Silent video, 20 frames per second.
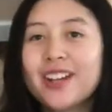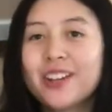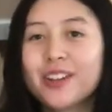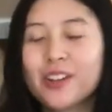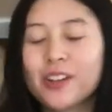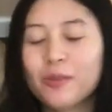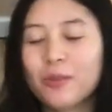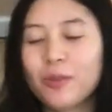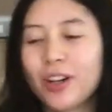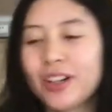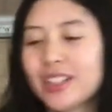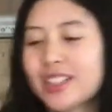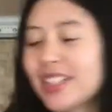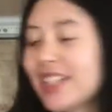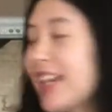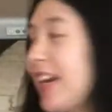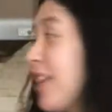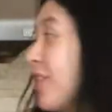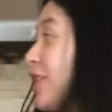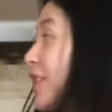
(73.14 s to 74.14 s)
you're gonna want to
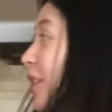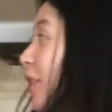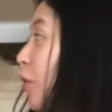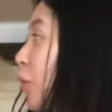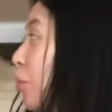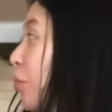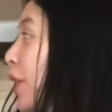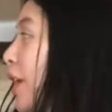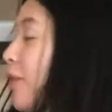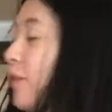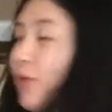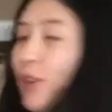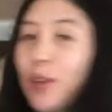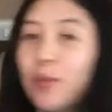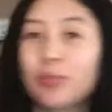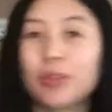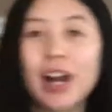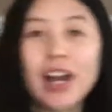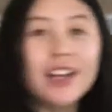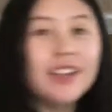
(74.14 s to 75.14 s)
get yourself a plate for the
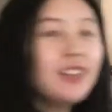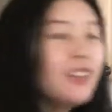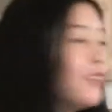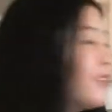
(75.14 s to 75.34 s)
bread.